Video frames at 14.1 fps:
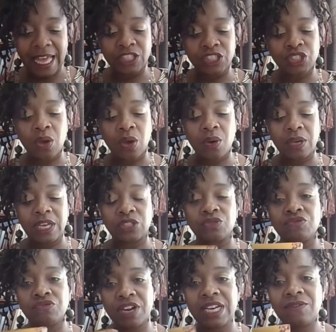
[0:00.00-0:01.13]
And so
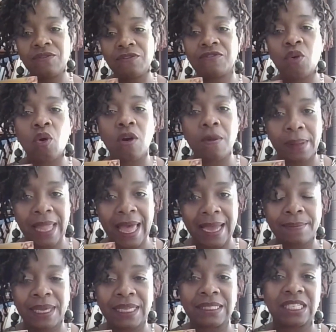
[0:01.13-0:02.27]
it's written for
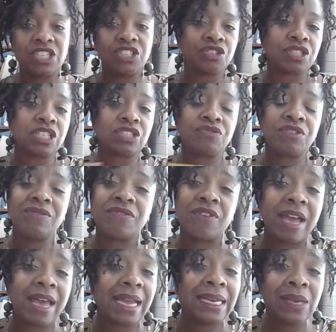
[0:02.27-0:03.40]
Black men teachers. It's written
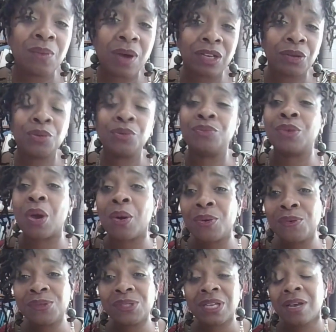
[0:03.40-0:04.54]
for anyone who
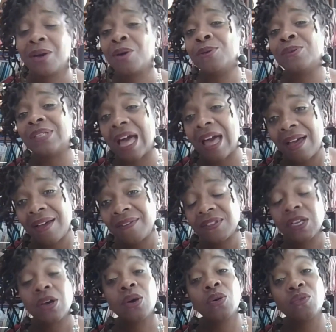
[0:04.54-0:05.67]
knows, who
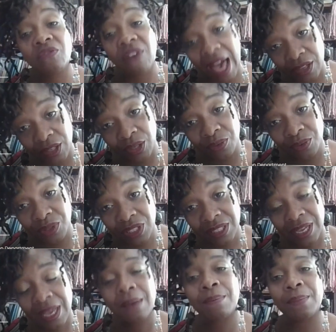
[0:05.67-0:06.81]
loves, who values
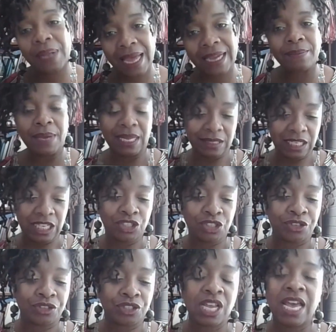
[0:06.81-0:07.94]
Black men
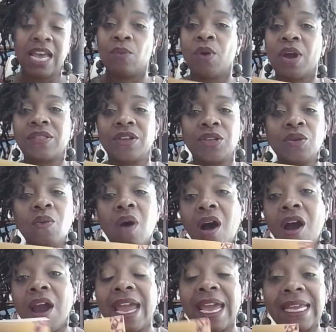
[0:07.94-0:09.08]
teachers. Whether you
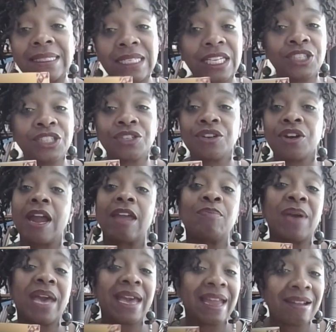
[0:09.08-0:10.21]
are a teacher, a
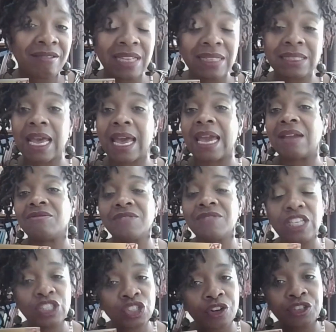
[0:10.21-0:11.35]
parent, a
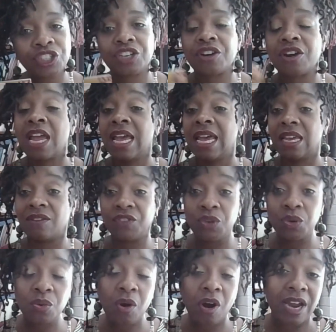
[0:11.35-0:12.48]
researcher, if
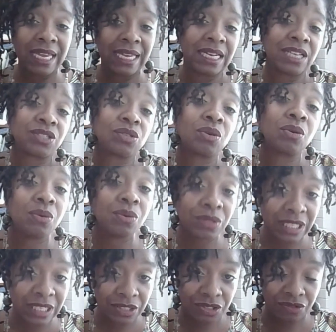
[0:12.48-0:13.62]
you are in a school
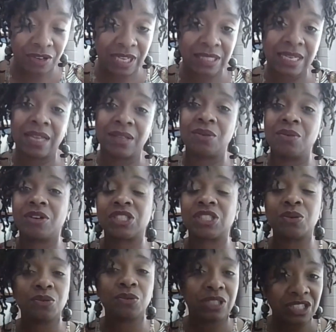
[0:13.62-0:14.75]
district and you are a
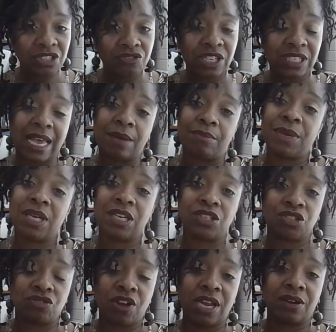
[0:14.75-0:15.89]
school district
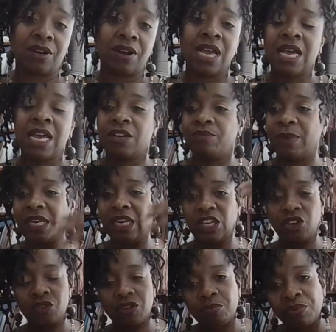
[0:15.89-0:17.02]
administrator,
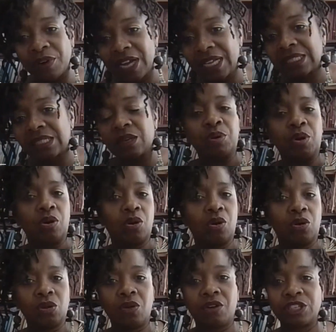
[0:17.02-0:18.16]
meaning you're a
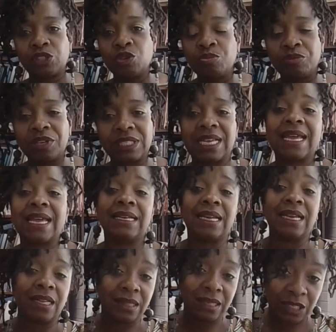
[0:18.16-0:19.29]
principal or a
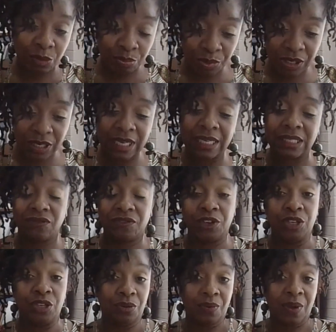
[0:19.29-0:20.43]
superintendent, this book is for
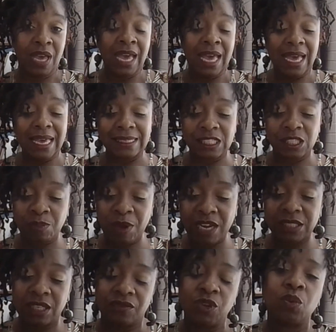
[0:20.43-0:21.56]
you.
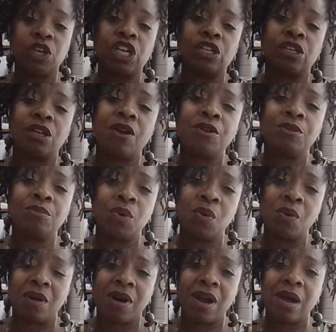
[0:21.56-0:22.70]
Especially if you want to learn
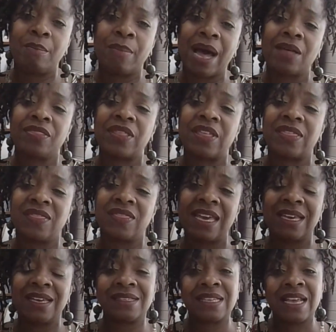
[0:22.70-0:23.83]
more about the
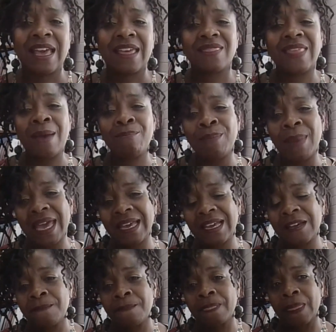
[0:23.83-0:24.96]
things that
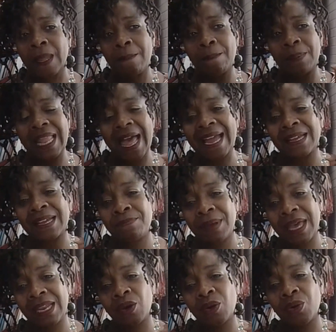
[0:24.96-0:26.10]
make Black
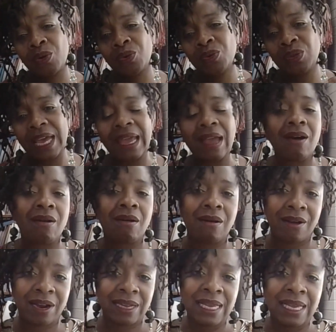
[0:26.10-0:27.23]
men who they
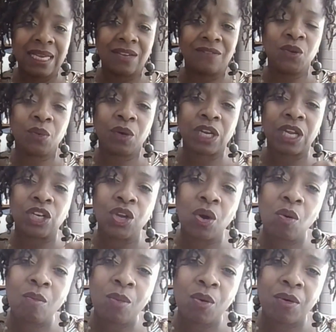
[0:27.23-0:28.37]
are. If you want to
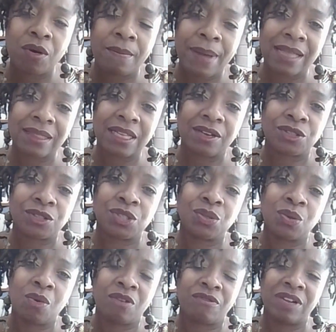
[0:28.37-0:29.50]
know more about their
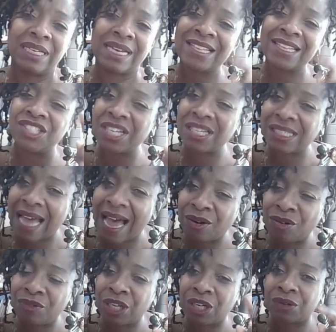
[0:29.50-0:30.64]
story, not just how
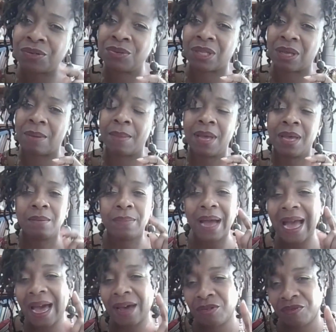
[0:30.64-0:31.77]
to recruit them, but
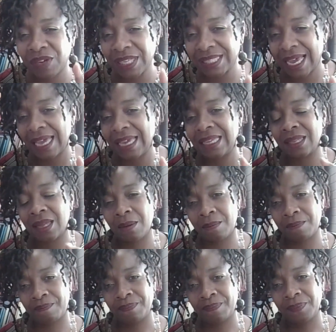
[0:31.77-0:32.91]
how to retain them,